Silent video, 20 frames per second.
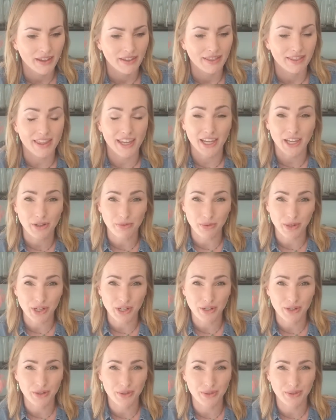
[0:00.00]
they can
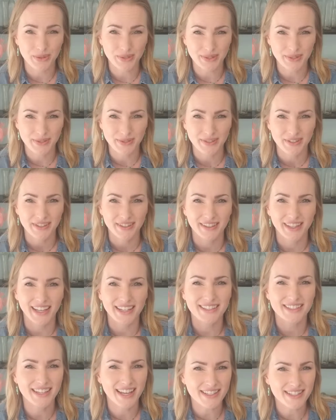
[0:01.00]
reuse,
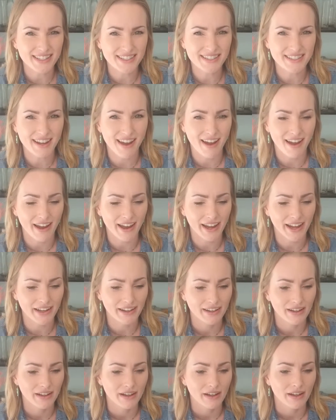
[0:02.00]
that doesn't
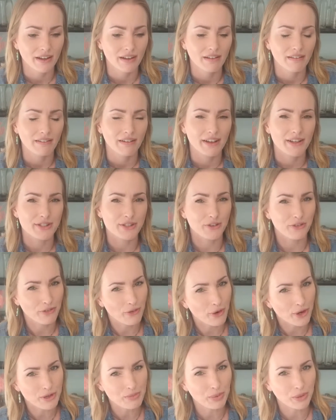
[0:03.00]
die, is
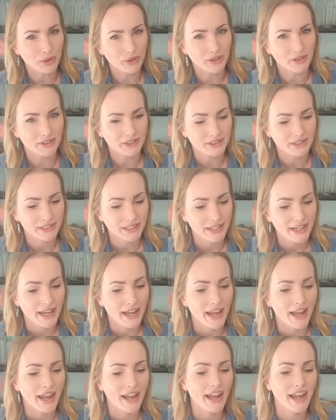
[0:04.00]
affordable,
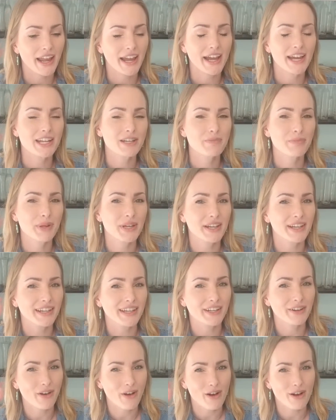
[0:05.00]
and being
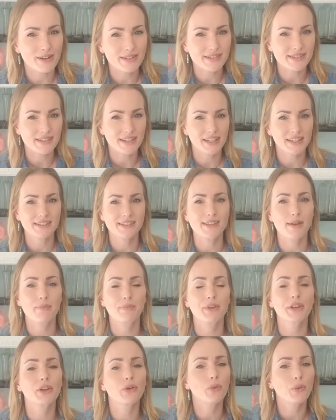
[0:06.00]
in Austin,
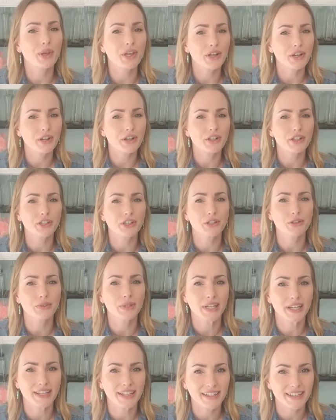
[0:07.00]
something weird,
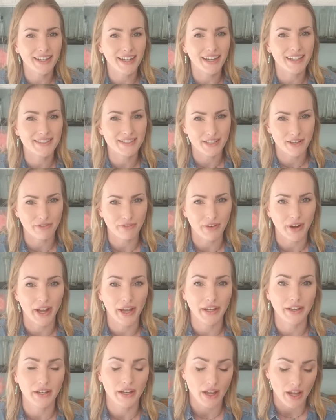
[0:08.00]
unique, and
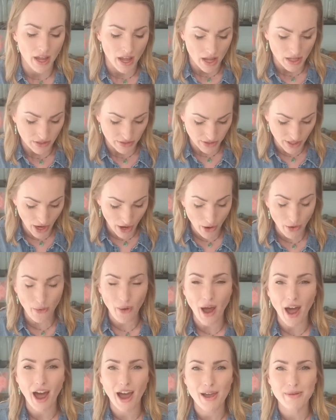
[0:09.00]
different.
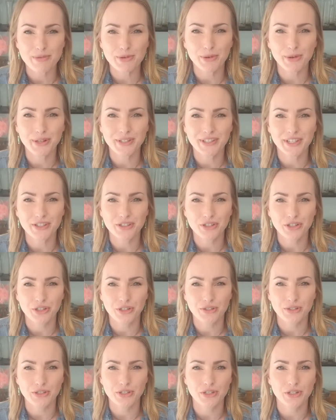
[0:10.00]
So I'm going to
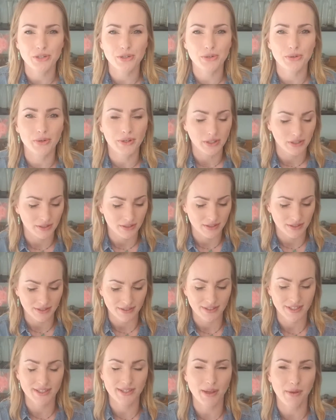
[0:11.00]
introduce you
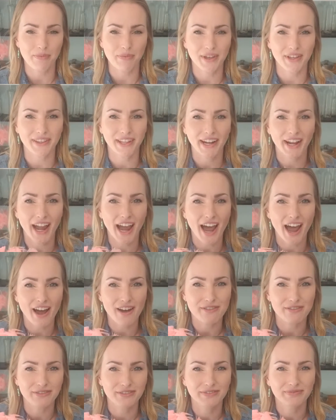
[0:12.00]
to something that I
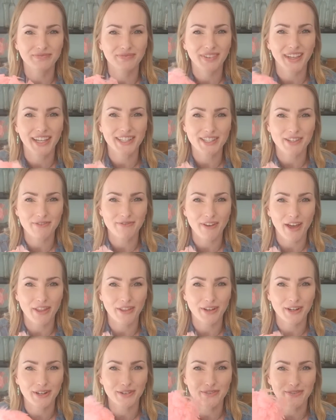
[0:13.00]
have. It's a
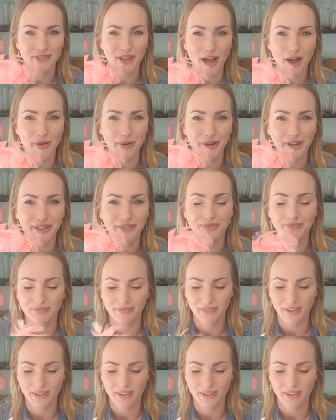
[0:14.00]
feather flower.